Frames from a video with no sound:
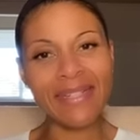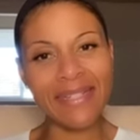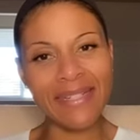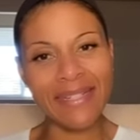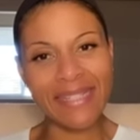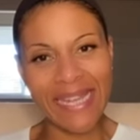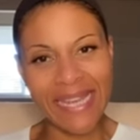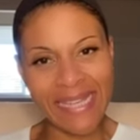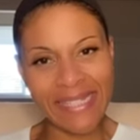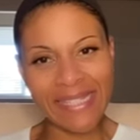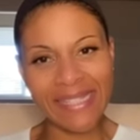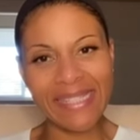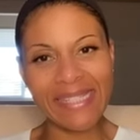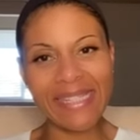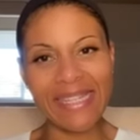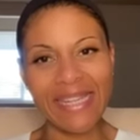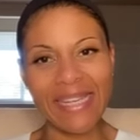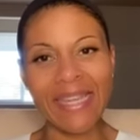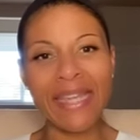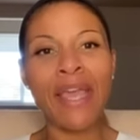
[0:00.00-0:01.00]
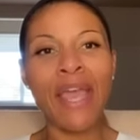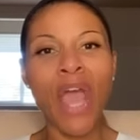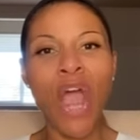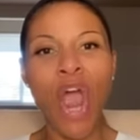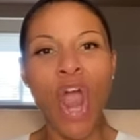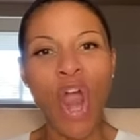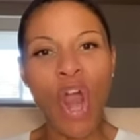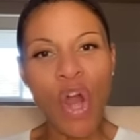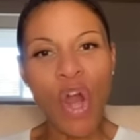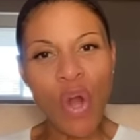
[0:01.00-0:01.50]
Dusty
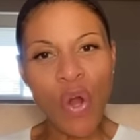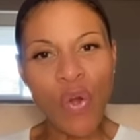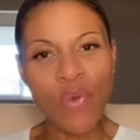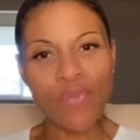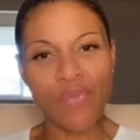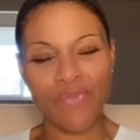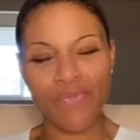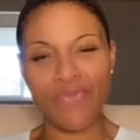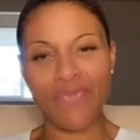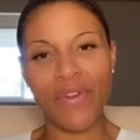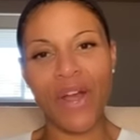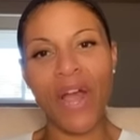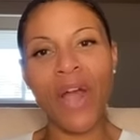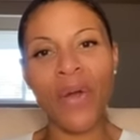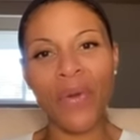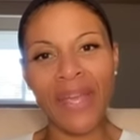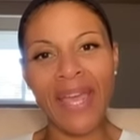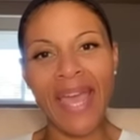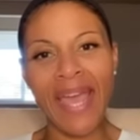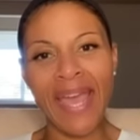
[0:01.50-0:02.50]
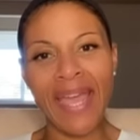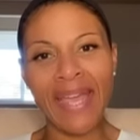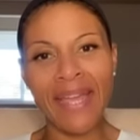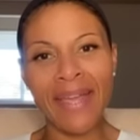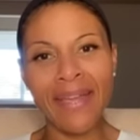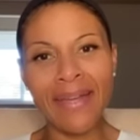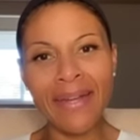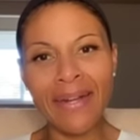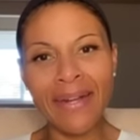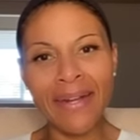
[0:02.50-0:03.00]
earth. Okay.
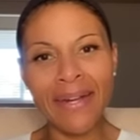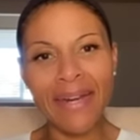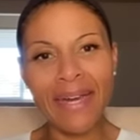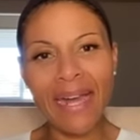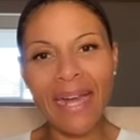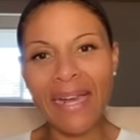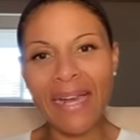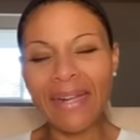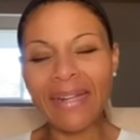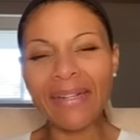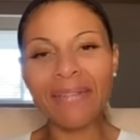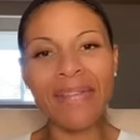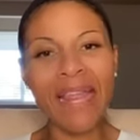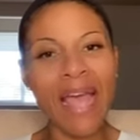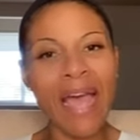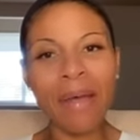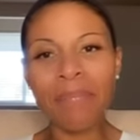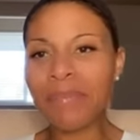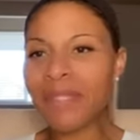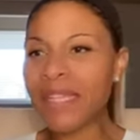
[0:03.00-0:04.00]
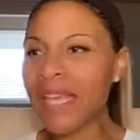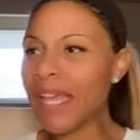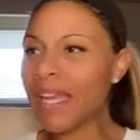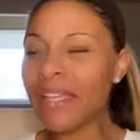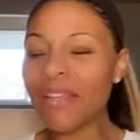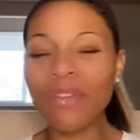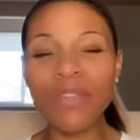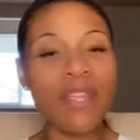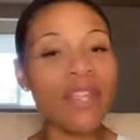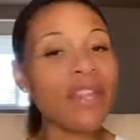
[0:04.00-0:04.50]
Now, I'm
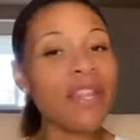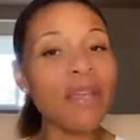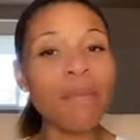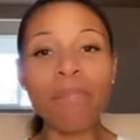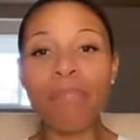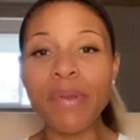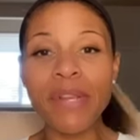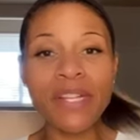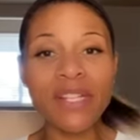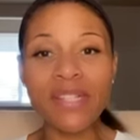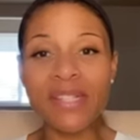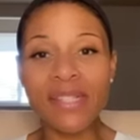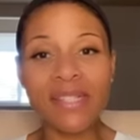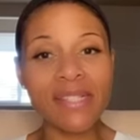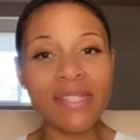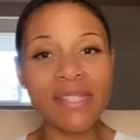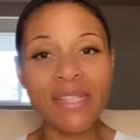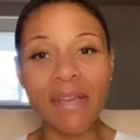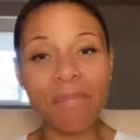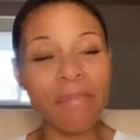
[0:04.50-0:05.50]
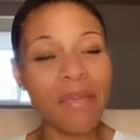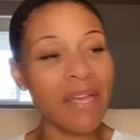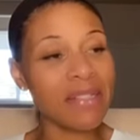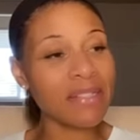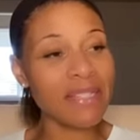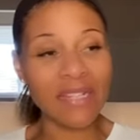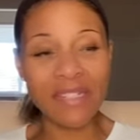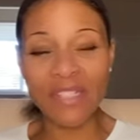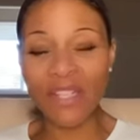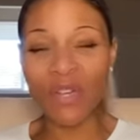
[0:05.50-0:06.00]
telling you, them britches is something
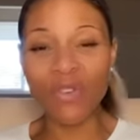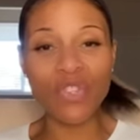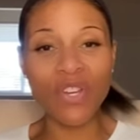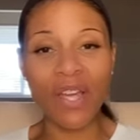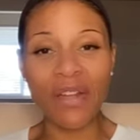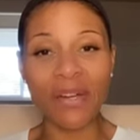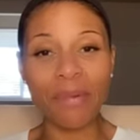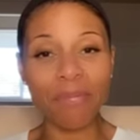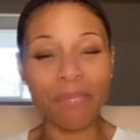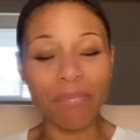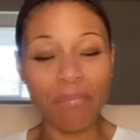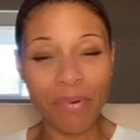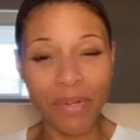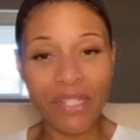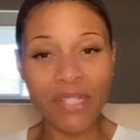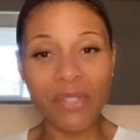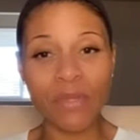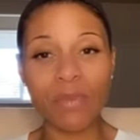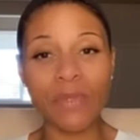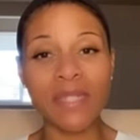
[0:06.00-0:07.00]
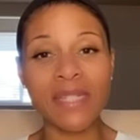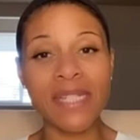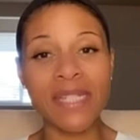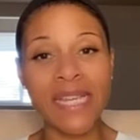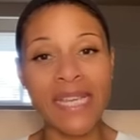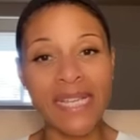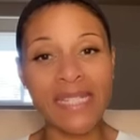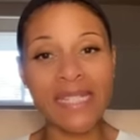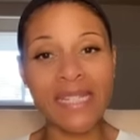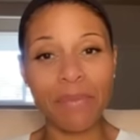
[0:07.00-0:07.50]
else. I told y'all them britches was
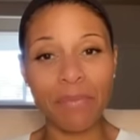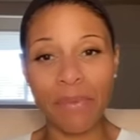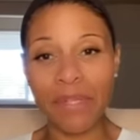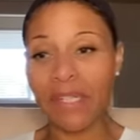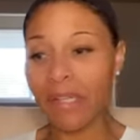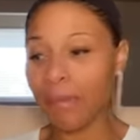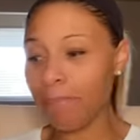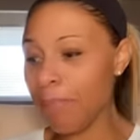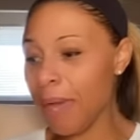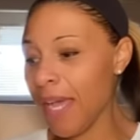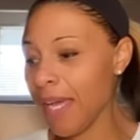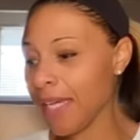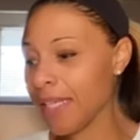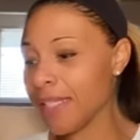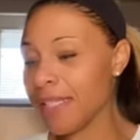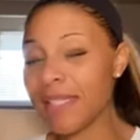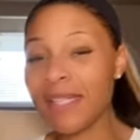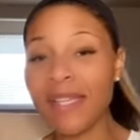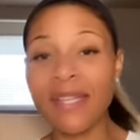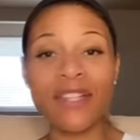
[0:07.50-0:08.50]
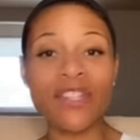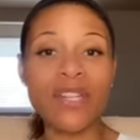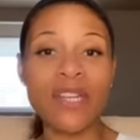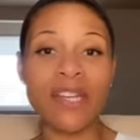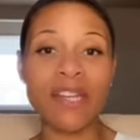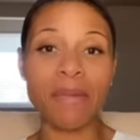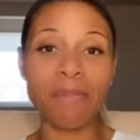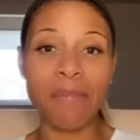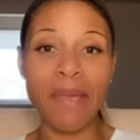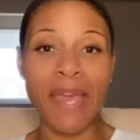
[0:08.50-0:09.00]
dusty with the pockets touching
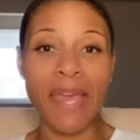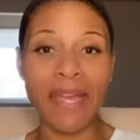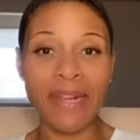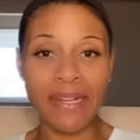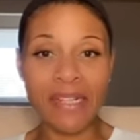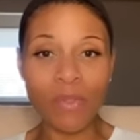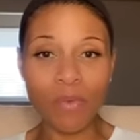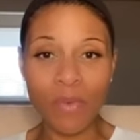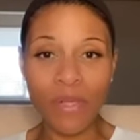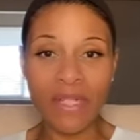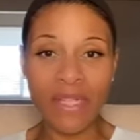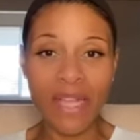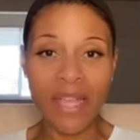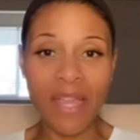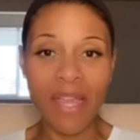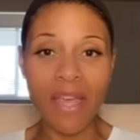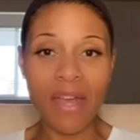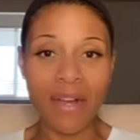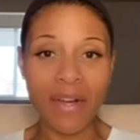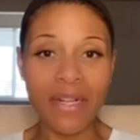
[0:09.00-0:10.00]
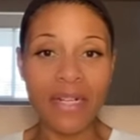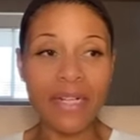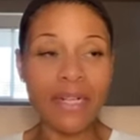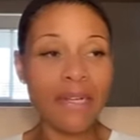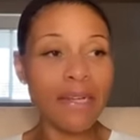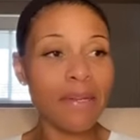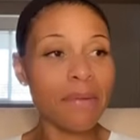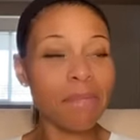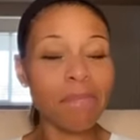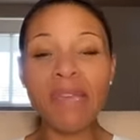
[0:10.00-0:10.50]
in the back. That's what they are.
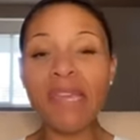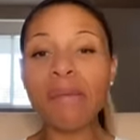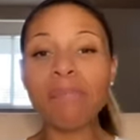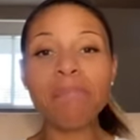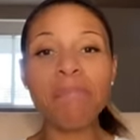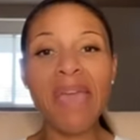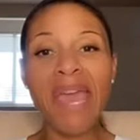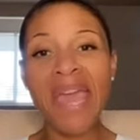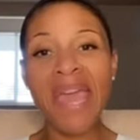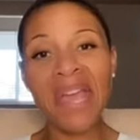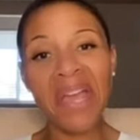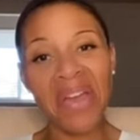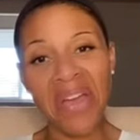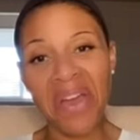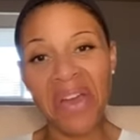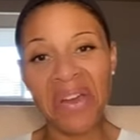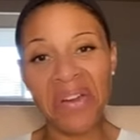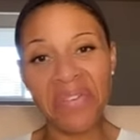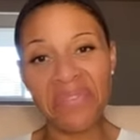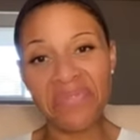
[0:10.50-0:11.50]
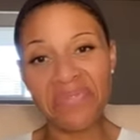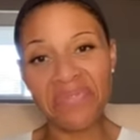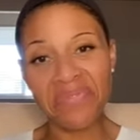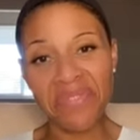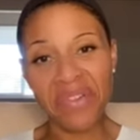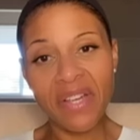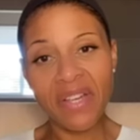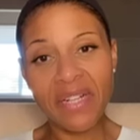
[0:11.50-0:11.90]
Big bag of earth.